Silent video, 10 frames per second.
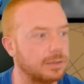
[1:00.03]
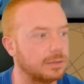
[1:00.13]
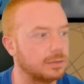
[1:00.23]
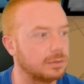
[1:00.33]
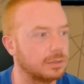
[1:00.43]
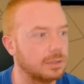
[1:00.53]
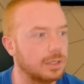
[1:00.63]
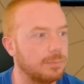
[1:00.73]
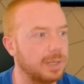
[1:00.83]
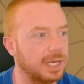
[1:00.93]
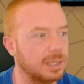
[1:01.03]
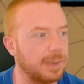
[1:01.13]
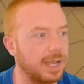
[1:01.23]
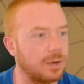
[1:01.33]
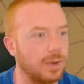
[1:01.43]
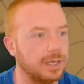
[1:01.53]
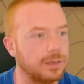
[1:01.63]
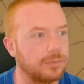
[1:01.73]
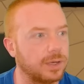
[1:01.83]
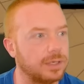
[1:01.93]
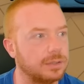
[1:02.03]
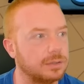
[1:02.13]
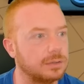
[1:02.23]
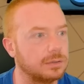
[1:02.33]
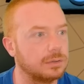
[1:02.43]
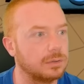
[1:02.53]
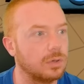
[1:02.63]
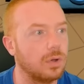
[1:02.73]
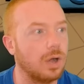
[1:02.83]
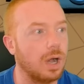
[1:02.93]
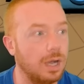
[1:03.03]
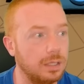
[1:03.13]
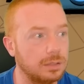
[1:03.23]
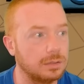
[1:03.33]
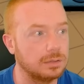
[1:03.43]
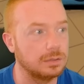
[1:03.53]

not? Pink in the back, white in the front. Huh?